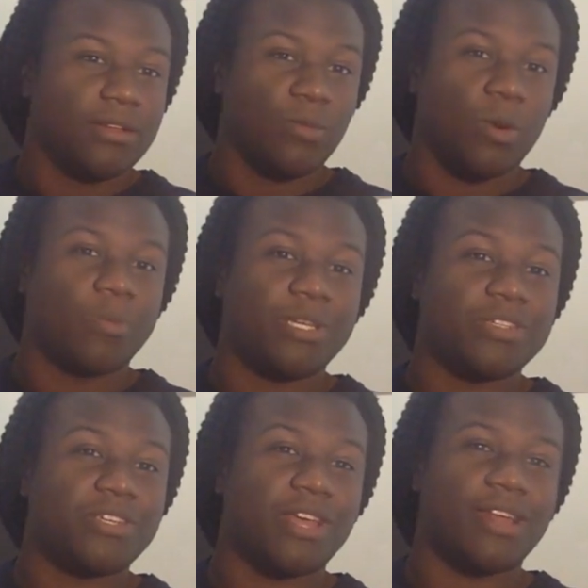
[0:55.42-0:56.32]
One
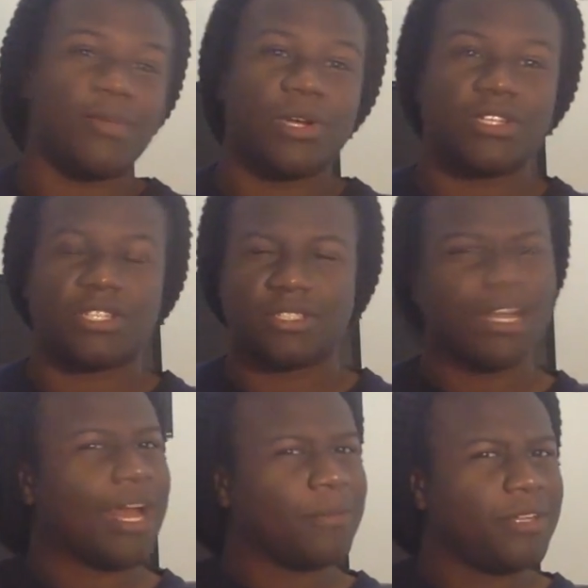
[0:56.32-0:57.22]
Piece yet, which
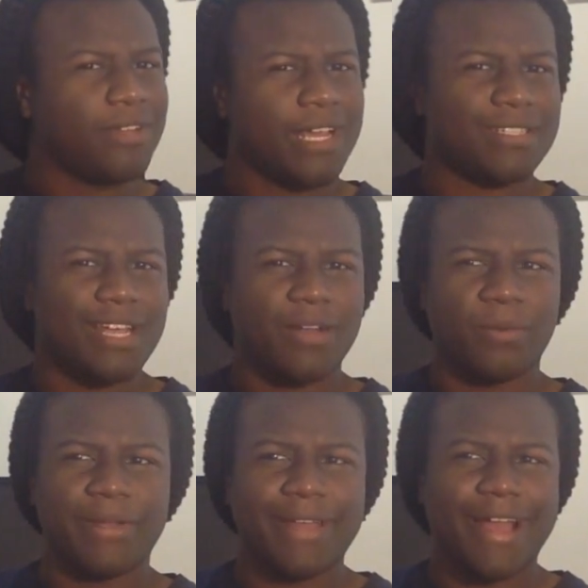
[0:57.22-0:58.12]
I believe that's
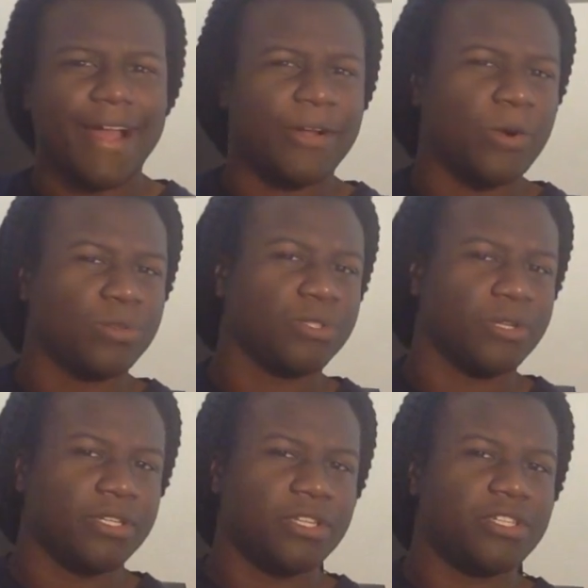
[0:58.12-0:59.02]
really high culture
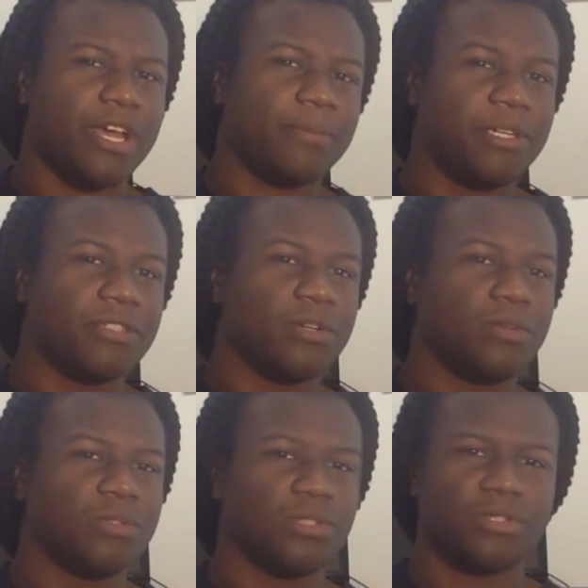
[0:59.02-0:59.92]
in the Japanese
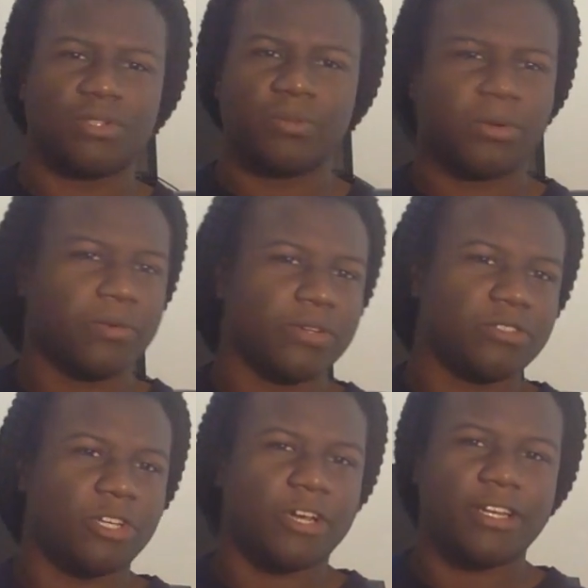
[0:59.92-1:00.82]
culture, somewhere around
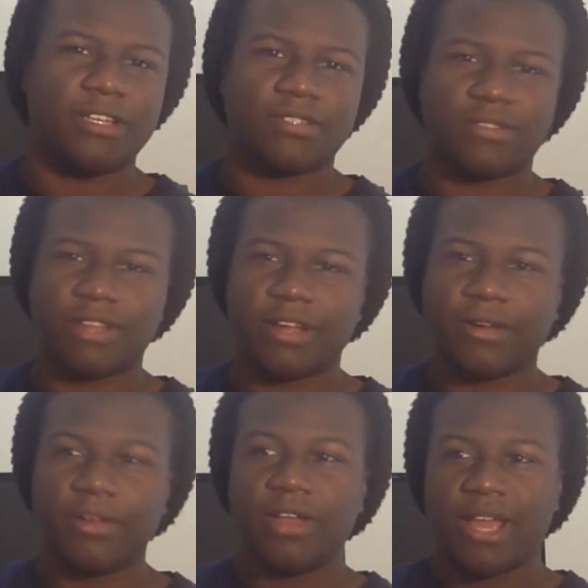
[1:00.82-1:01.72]
Chinese
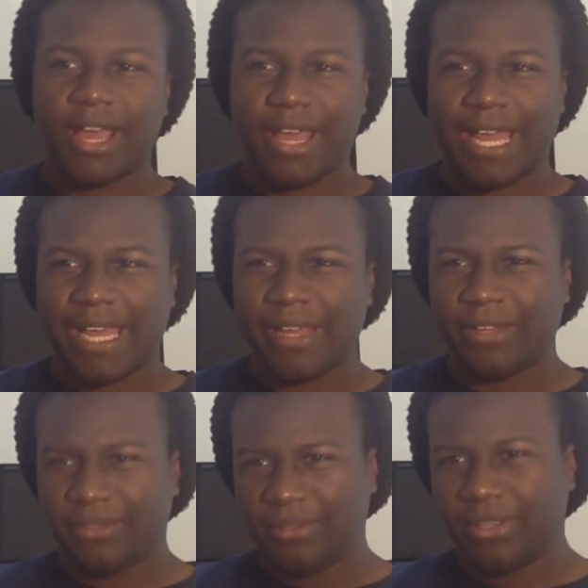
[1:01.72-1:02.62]
there.
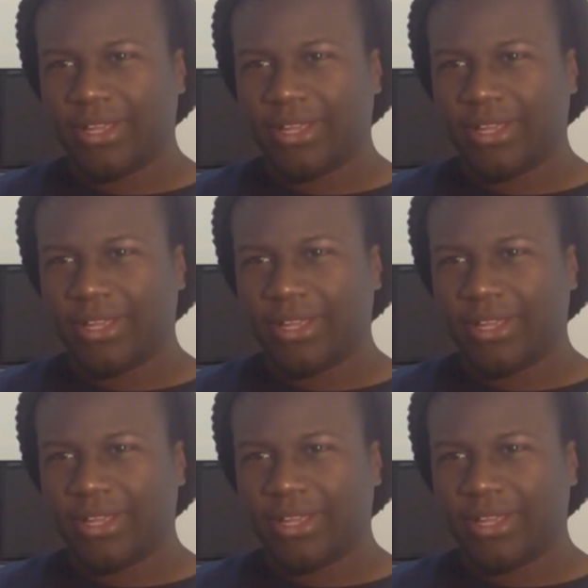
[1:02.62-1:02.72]
And